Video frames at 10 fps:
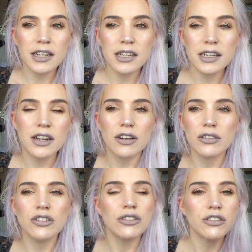I
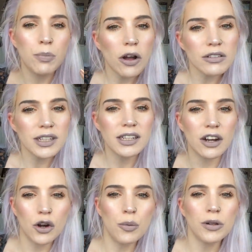just spotted
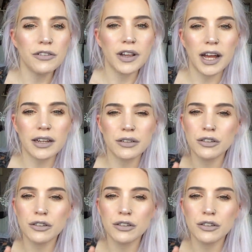a couple of like